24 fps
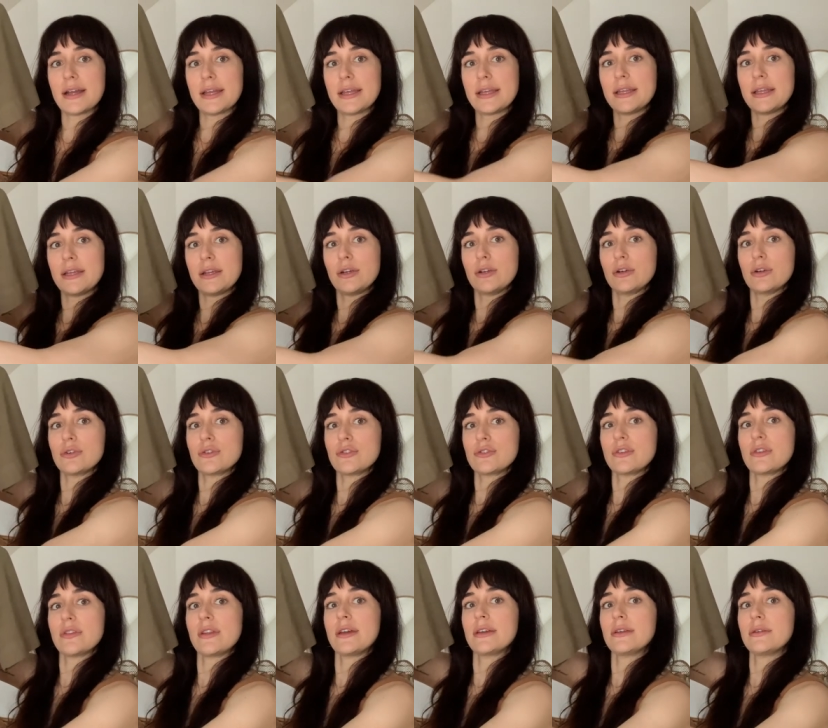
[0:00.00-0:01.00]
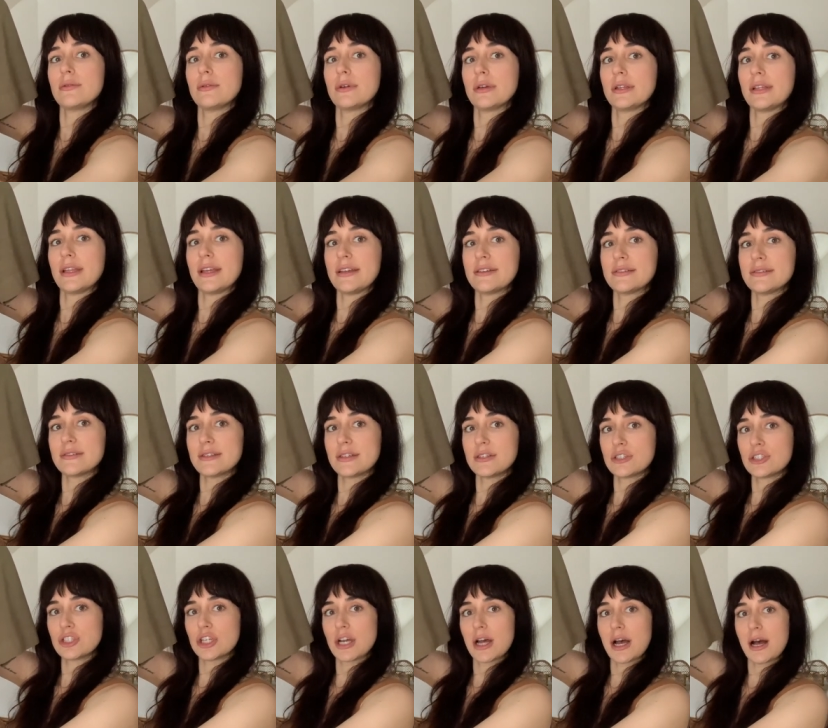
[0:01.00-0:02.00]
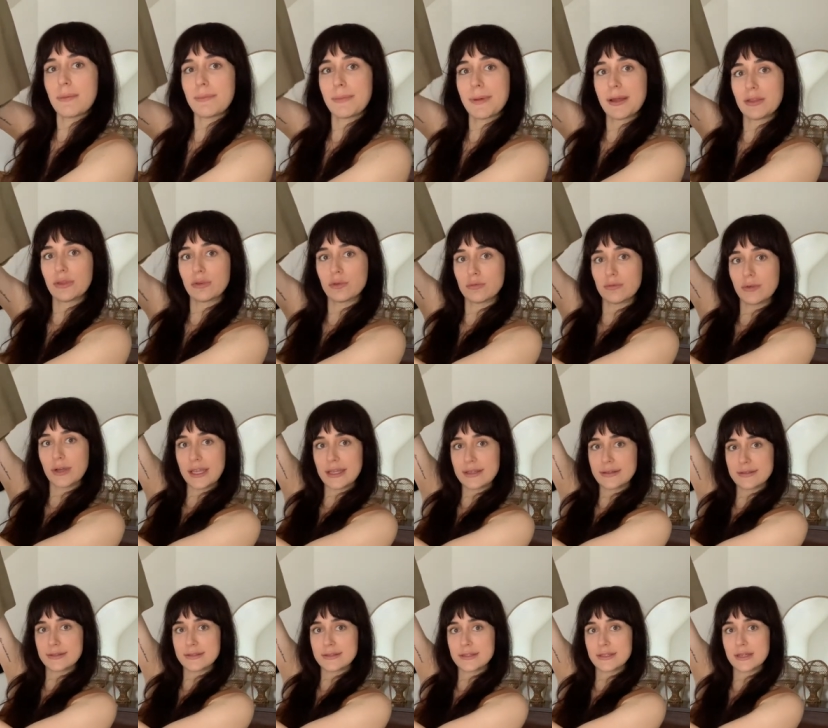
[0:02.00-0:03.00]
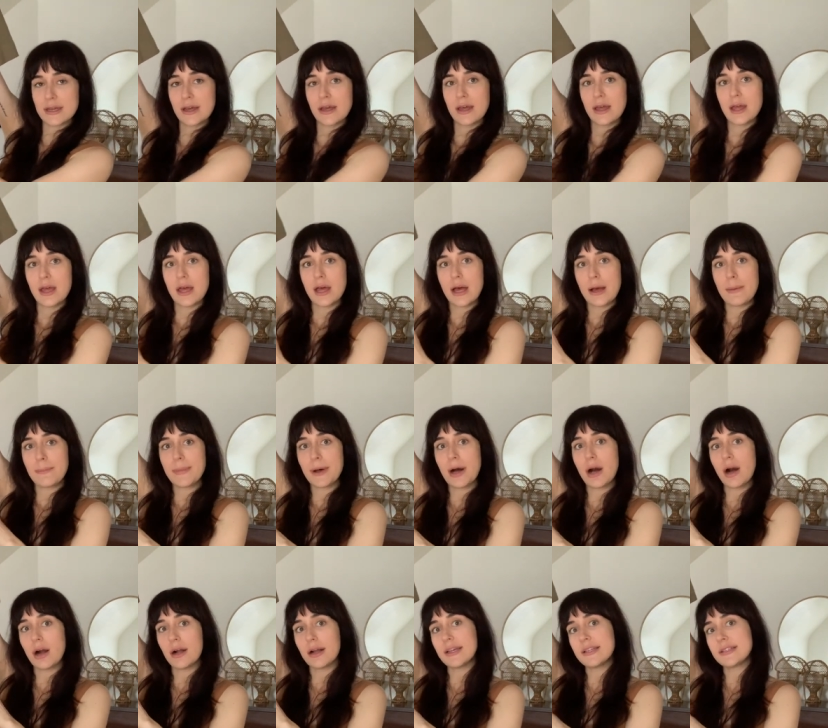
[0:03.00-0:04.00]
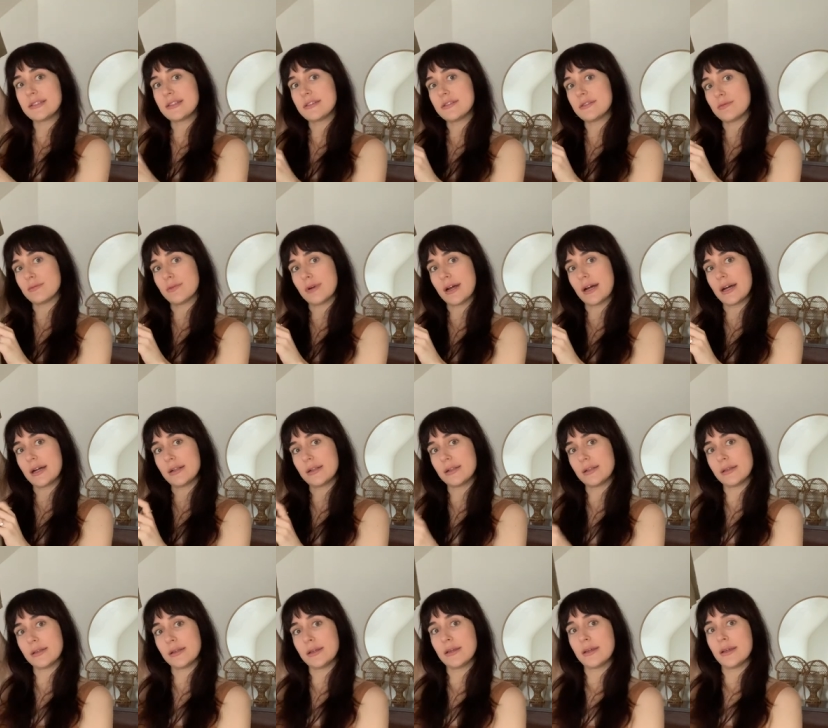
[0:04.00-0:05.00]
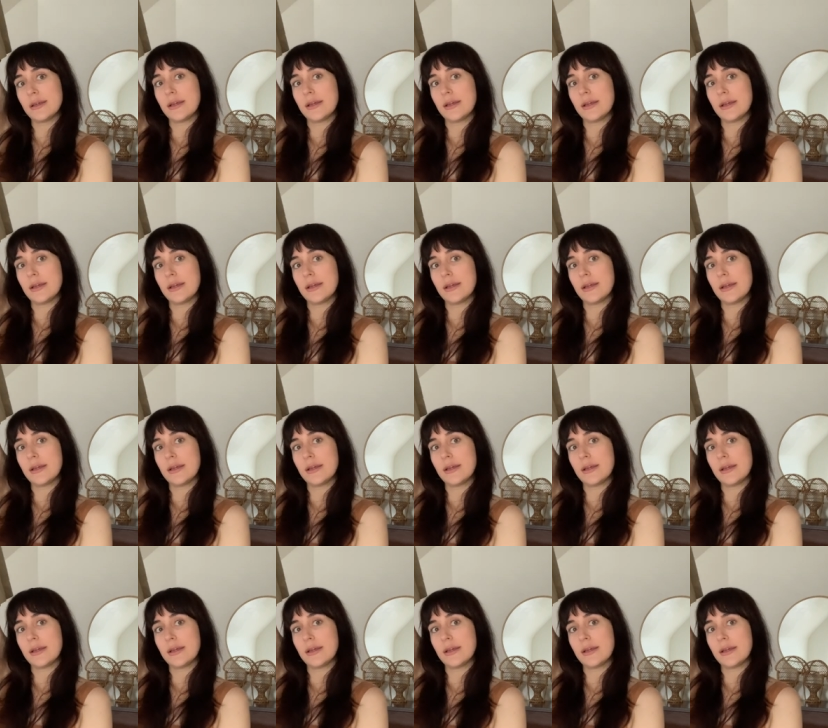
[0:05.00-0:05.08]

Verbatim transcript: here so that you can like cinch up at the waist. Pockets as well,